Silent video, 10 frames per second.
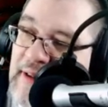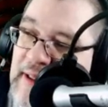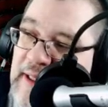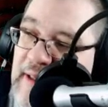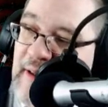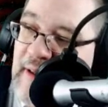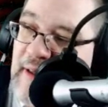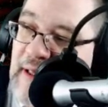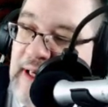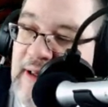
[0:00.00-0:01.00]
that
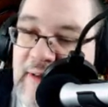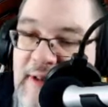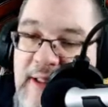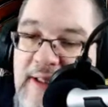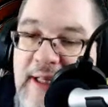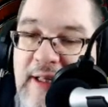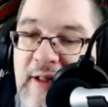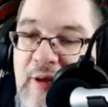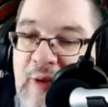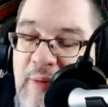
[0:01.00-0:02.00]
I don't think they can
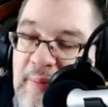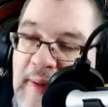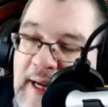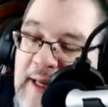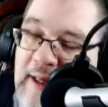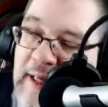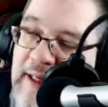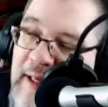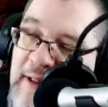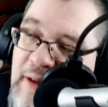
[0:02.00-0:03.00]
hold back. I